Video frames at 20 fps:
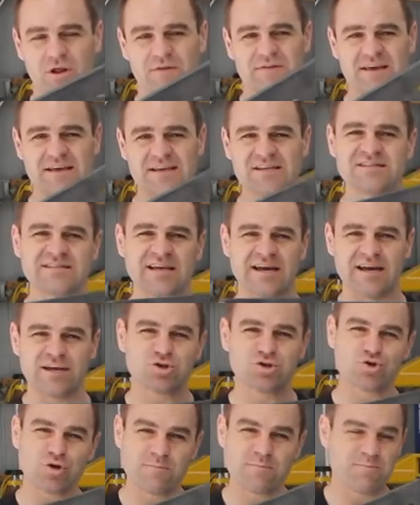of these
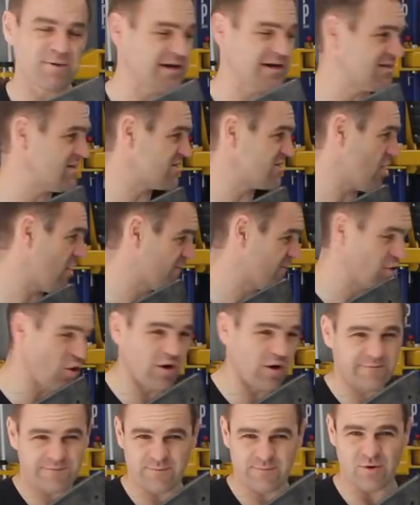trim pieces I've
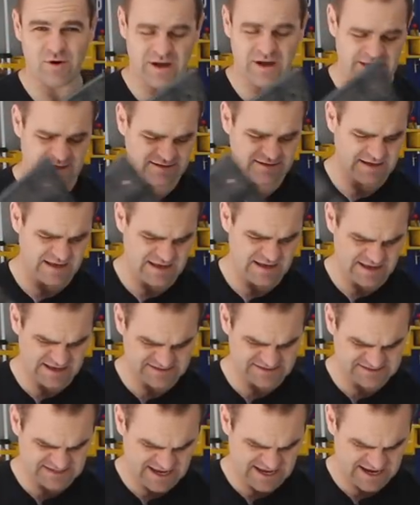got for my
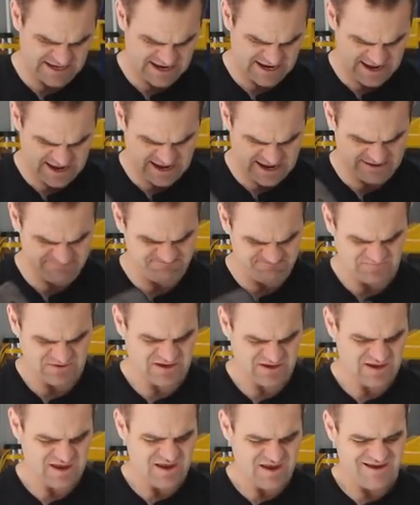Zed, and
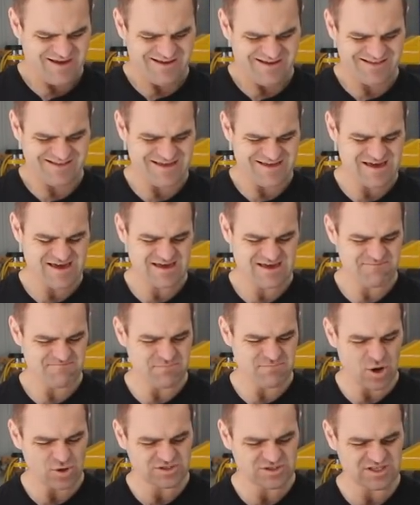
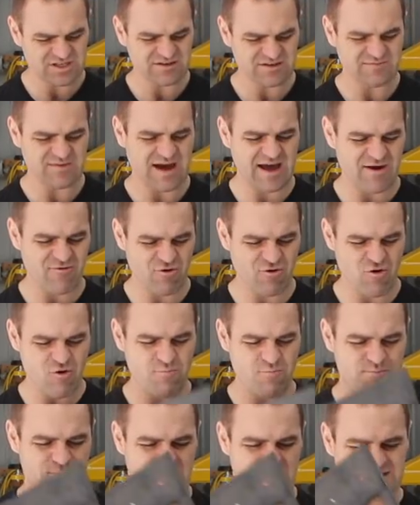most of them are all
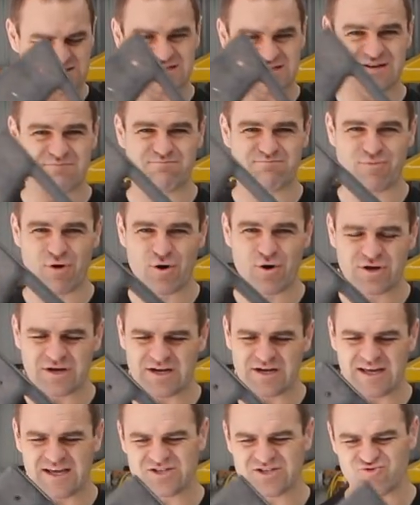busted and
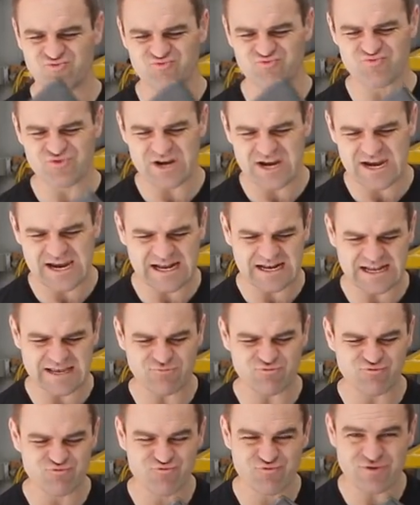broken. It's really,
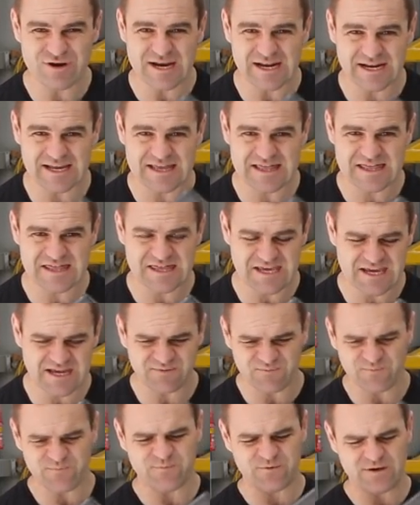really
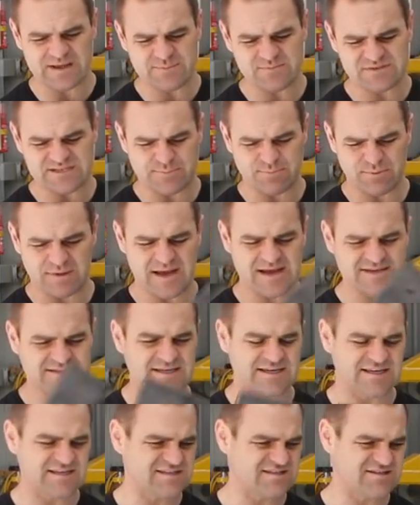thin, flimsy
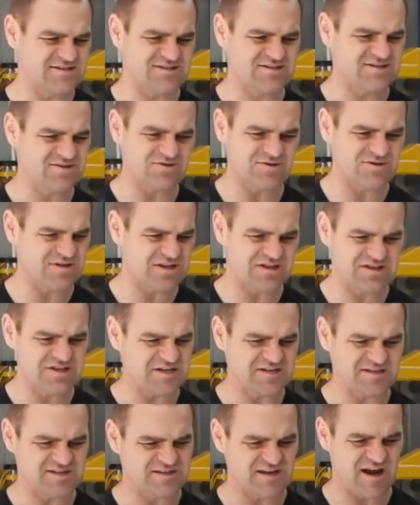plastic. It's the sort of the
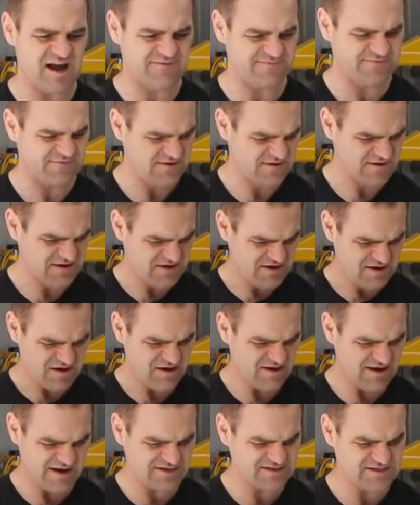thinnest stuff,
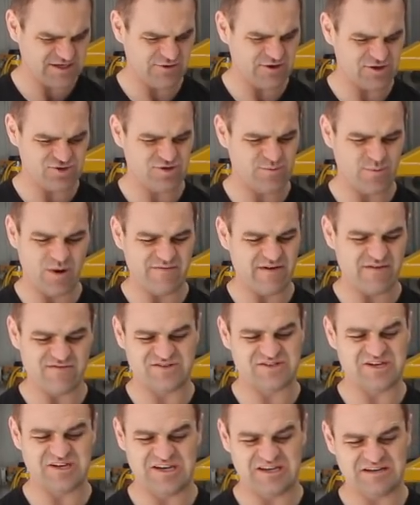interior trim I've ever
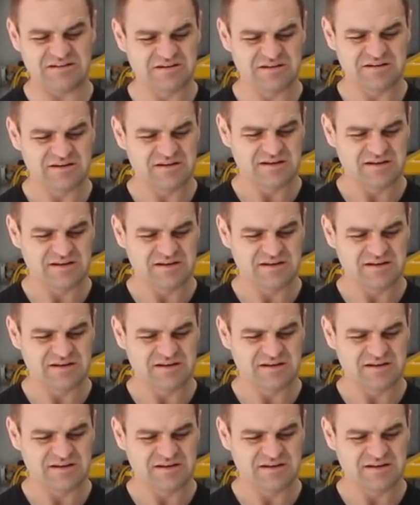seen.